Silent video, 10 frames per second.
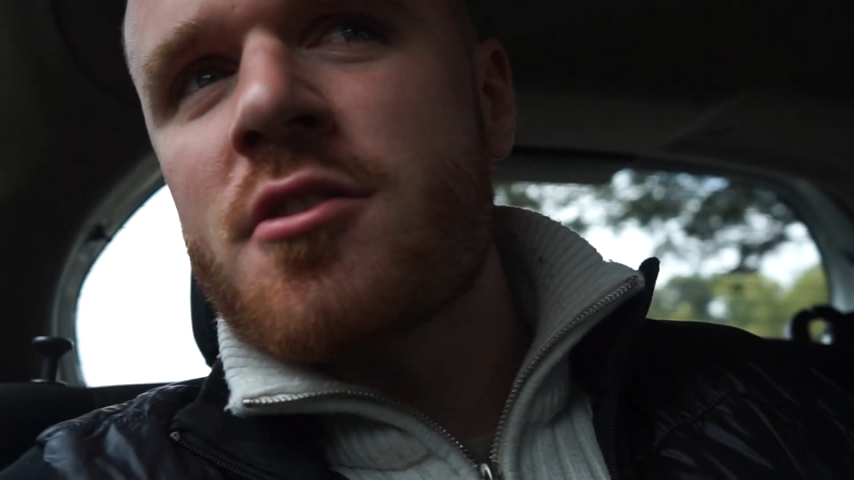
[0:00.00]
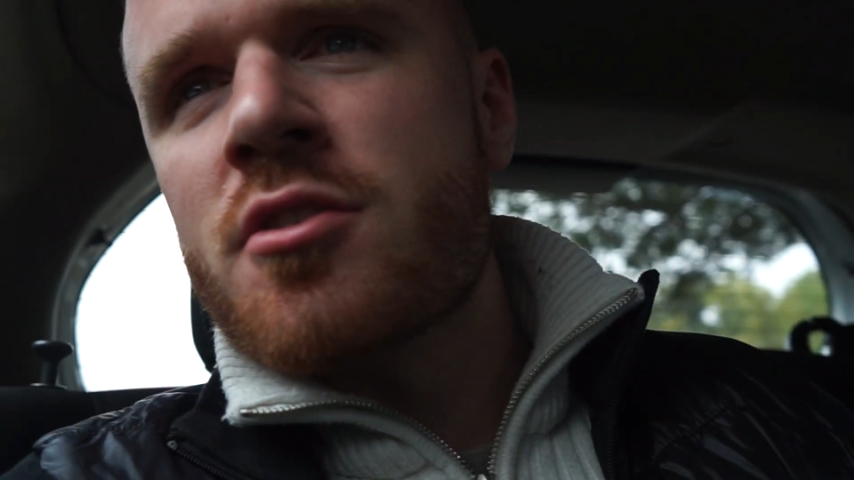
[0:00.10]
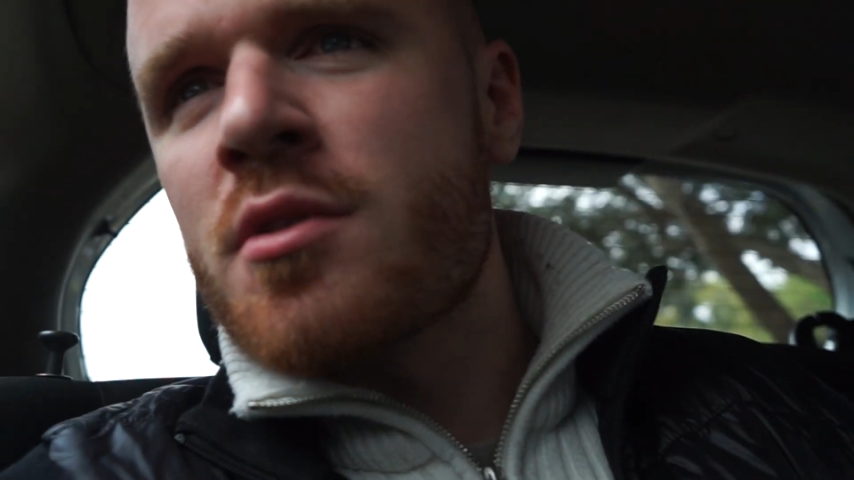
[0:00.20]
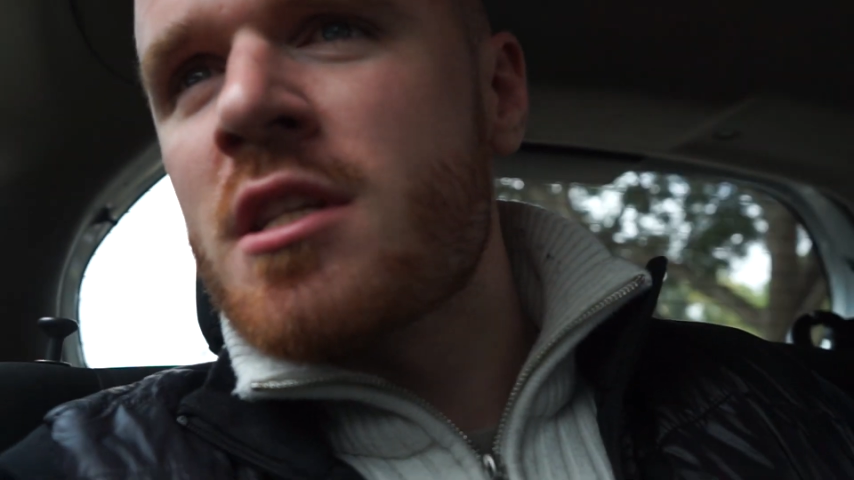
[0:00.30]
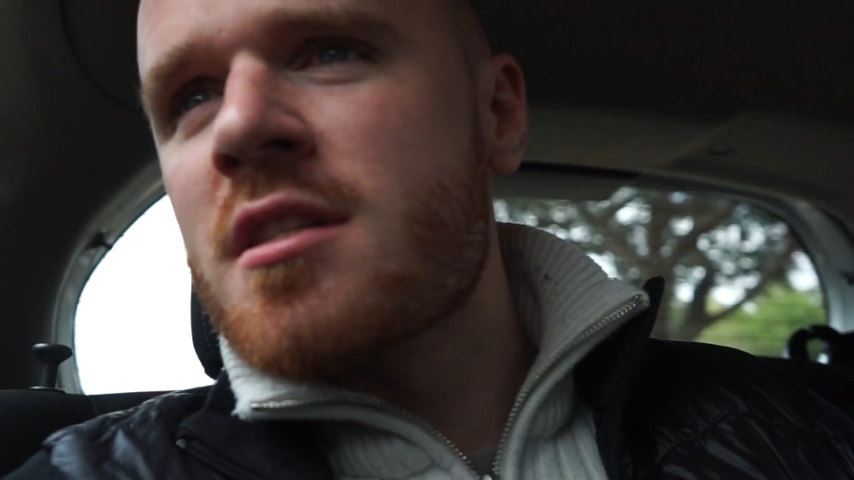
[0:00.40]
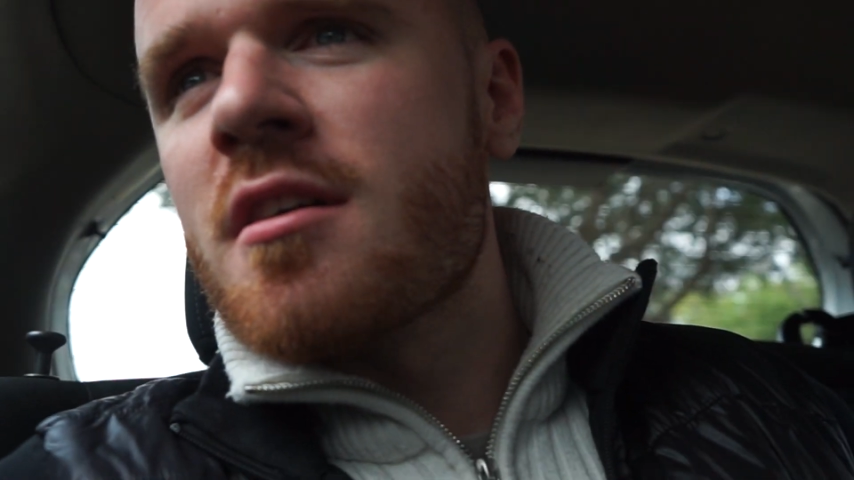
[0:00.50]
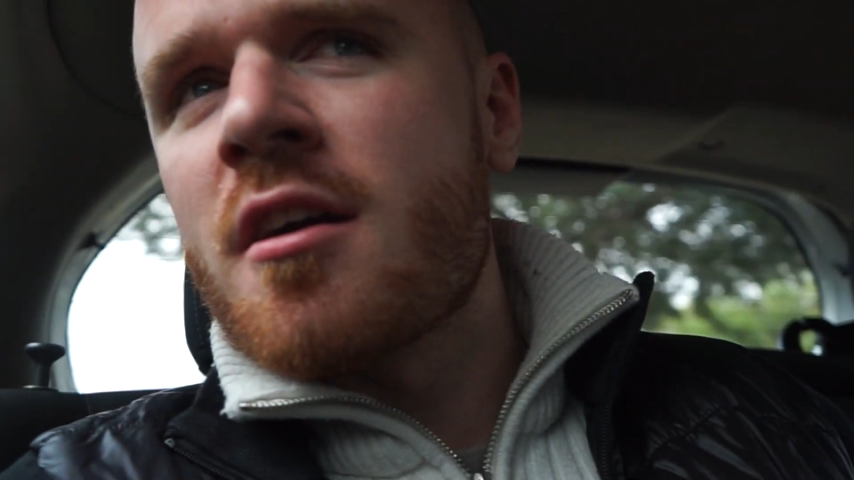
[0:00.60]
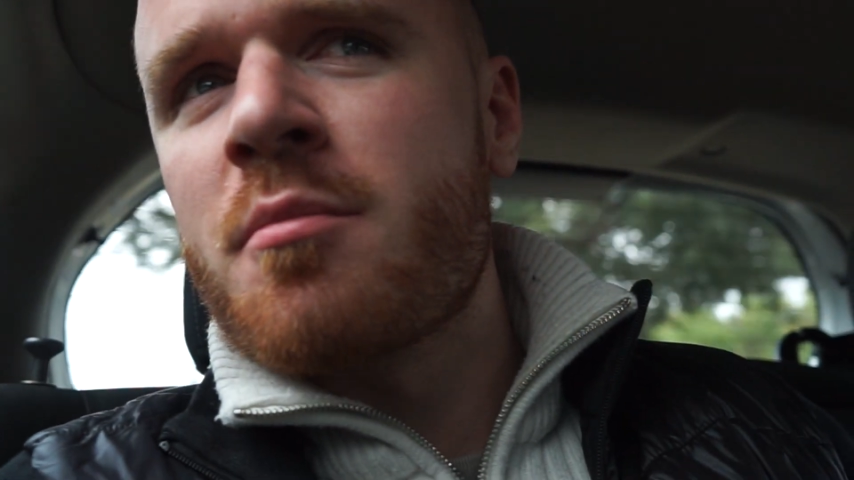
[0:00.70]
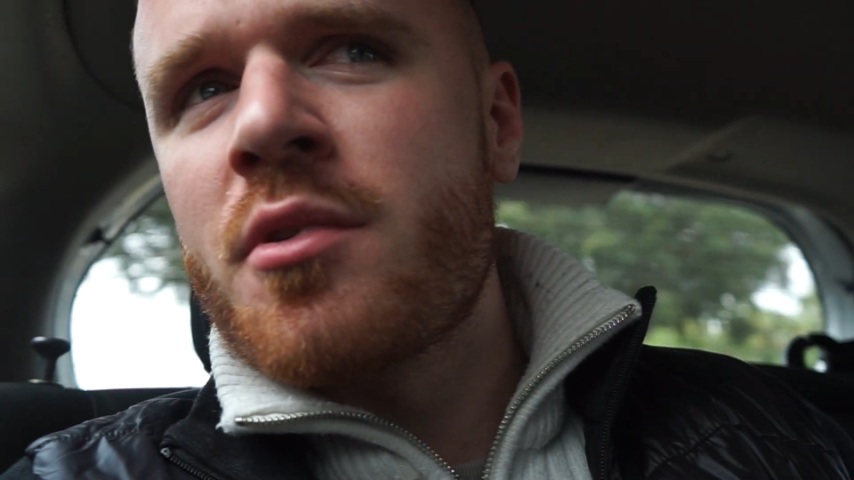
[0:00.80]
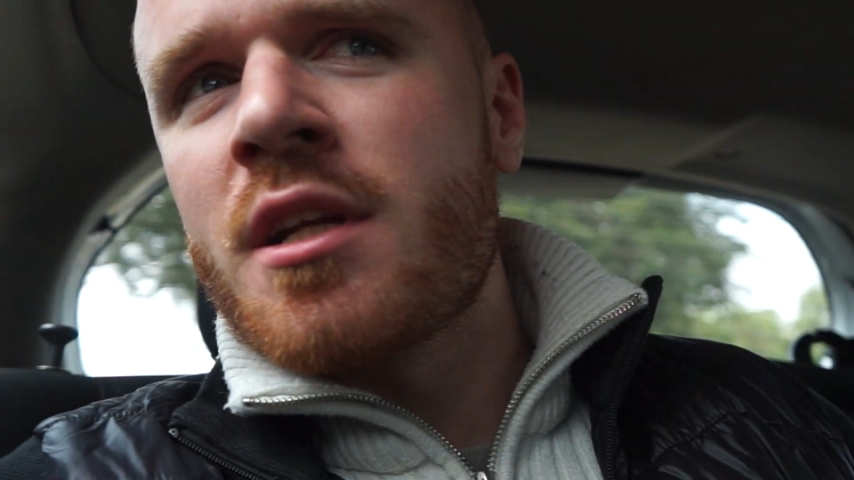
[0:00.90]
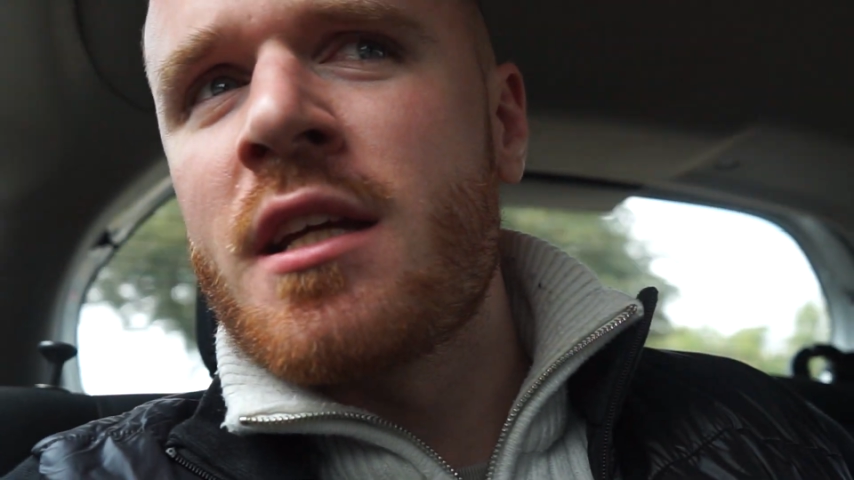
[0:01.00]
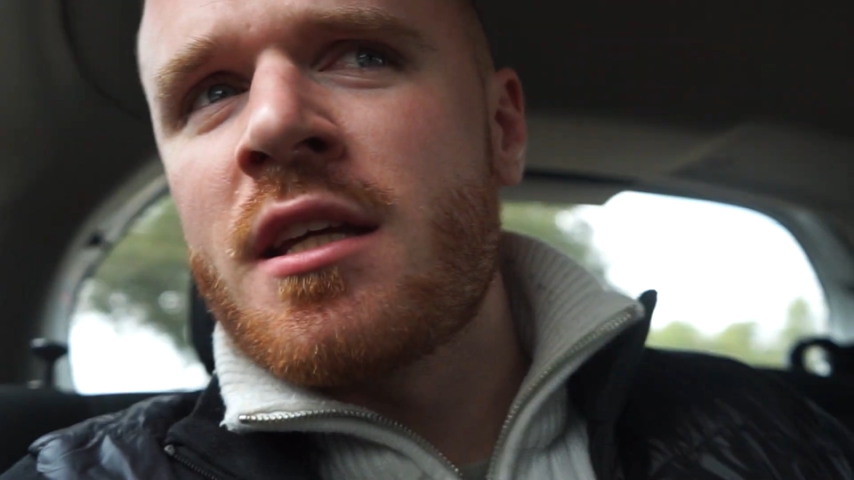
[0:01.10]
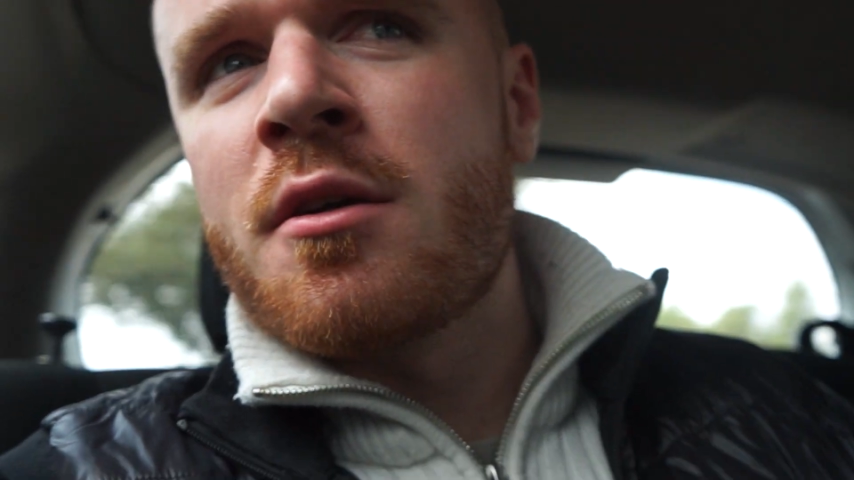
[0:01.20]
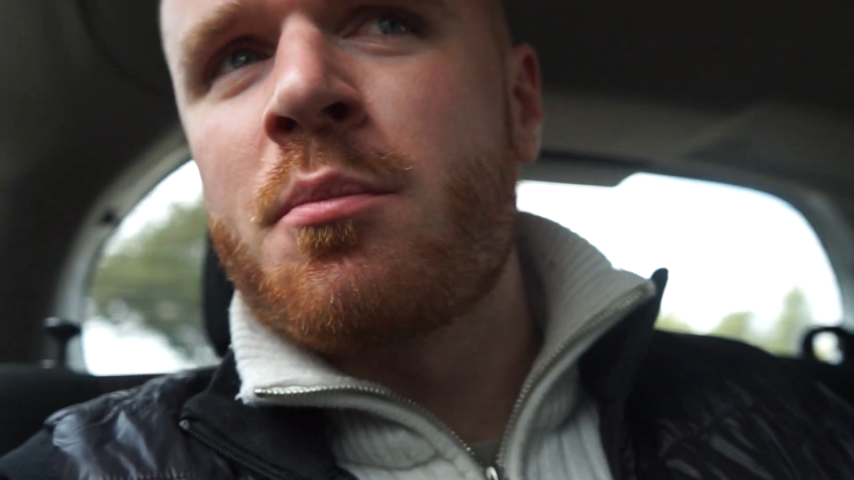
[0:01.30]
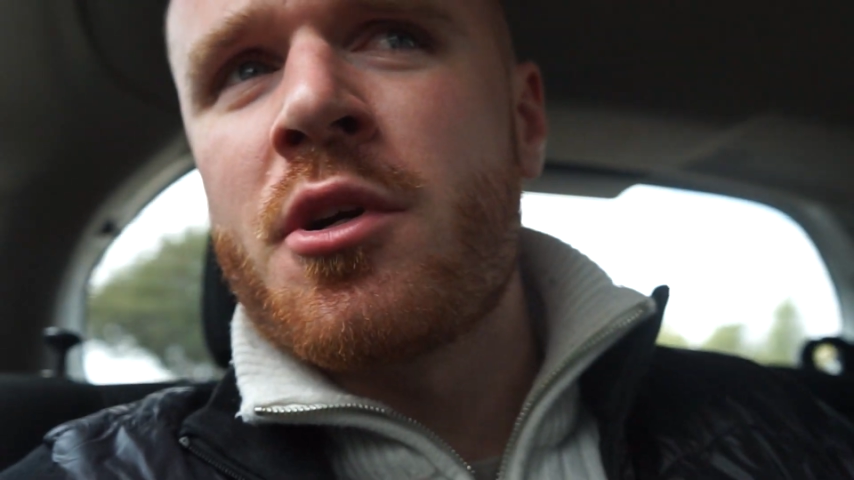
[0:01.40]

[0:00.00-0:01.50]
streets are pretty